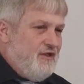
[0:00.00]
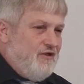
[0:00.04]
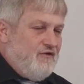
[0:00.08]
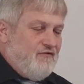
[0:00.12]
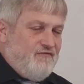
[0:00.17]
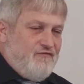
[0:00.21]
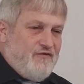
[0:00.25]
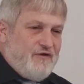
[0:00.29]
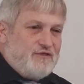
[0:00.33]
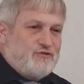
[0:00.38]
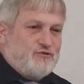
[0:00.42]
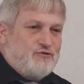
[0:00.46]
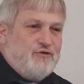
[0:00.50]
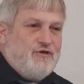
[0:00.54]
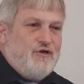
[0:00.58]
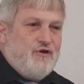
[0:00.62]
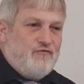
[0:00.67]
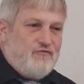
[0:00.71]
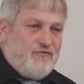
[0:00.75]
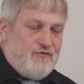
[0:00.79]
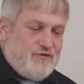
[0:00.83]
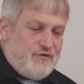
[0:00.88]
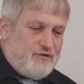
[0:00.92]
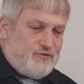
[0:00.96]
victory
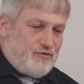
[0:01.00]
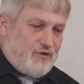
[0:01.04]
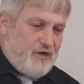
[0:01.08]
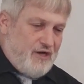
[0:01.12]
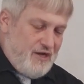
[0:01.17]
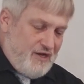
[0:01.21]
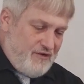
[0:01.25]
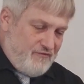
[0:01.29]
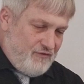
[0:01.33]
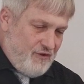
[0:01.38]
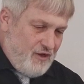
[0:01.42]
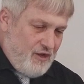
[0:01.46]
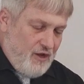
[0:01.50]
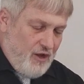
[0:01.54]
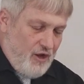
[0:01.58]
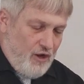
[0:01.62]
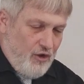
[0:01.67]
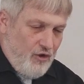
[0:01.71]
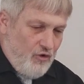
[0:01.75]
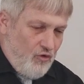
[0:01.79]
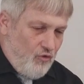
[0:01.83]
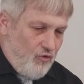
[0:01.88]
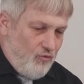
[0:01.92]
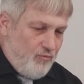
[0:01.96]
over the grave, a
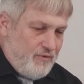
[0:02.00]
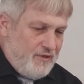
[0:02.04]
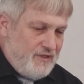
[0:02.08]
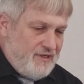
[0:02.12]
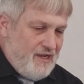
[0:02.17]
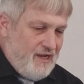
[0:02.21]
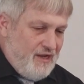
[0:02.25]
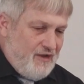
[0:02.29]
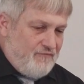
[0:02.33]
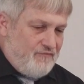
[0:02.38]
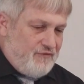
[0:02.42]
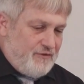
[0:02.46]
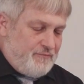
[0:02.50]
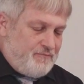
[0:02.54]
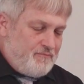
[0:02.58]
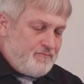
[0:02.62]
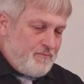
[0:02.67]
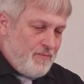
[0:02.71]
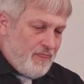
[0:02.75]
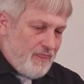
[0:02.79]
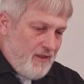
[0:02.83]
home in heaven.